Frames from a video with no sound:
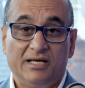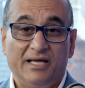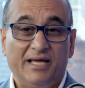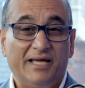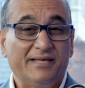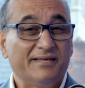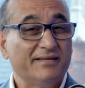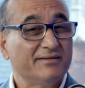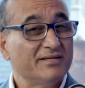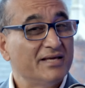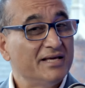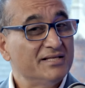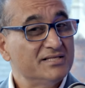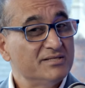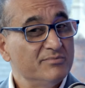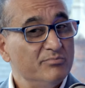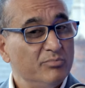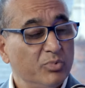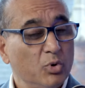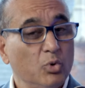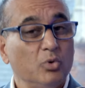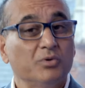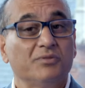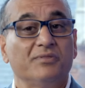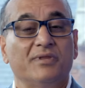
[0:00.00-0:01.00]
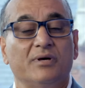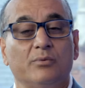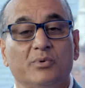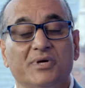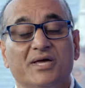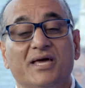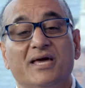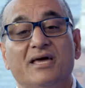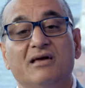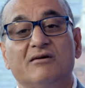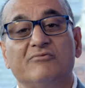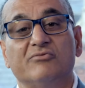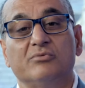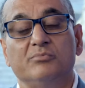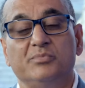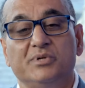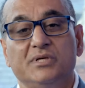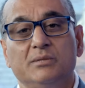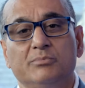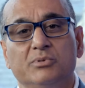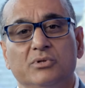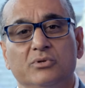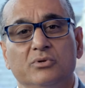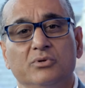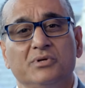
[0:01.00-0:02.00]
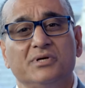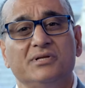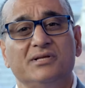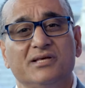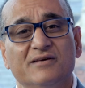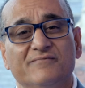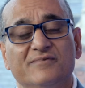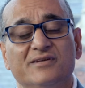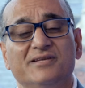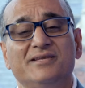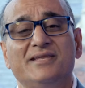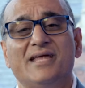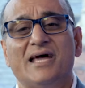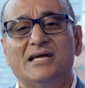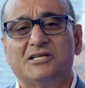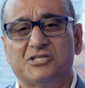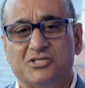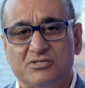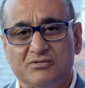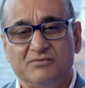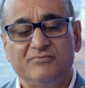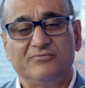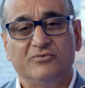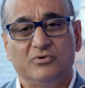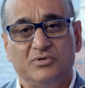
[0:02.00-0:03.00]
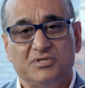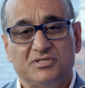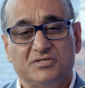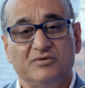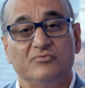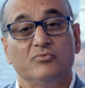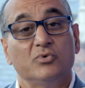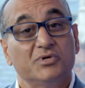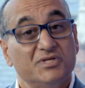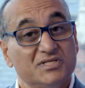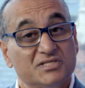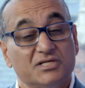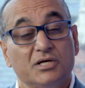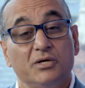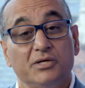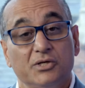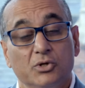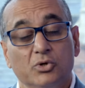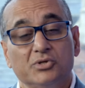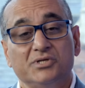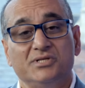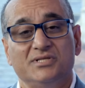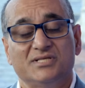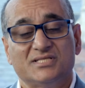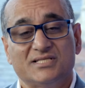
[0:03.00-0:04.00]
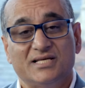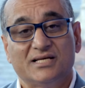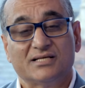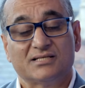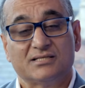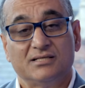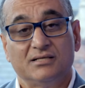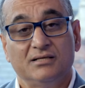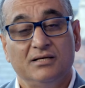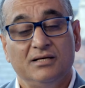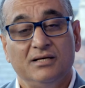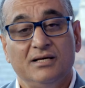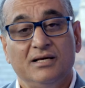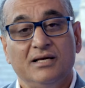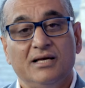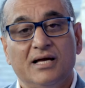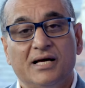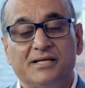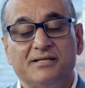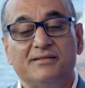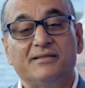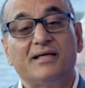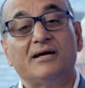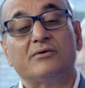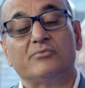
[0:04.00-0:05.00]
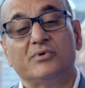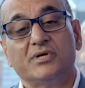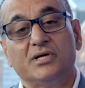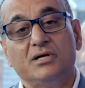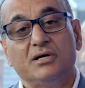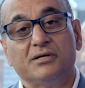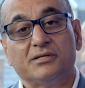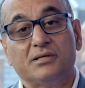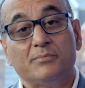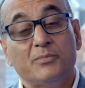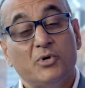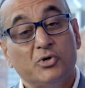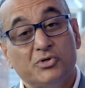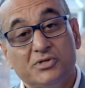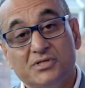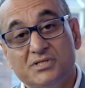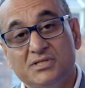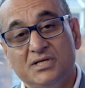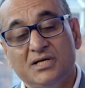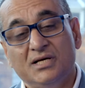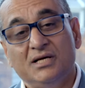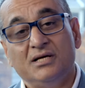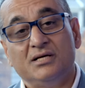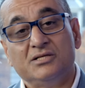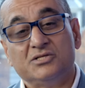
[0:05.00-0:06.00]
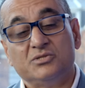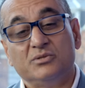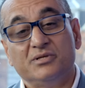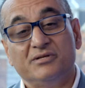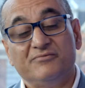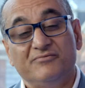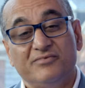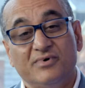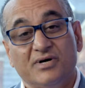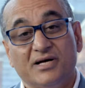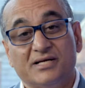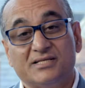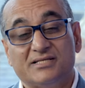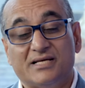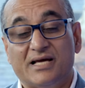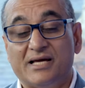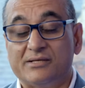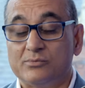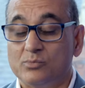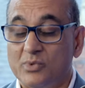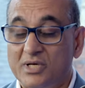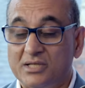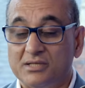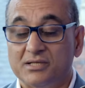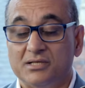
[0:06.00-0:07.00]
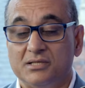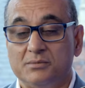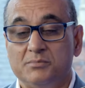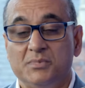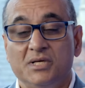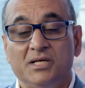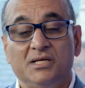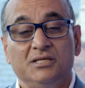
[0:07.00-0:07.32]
And it's important that we hear from people who can give a national voice of what is going on in the sector. And in that regard, I'm honoured to invite and welcome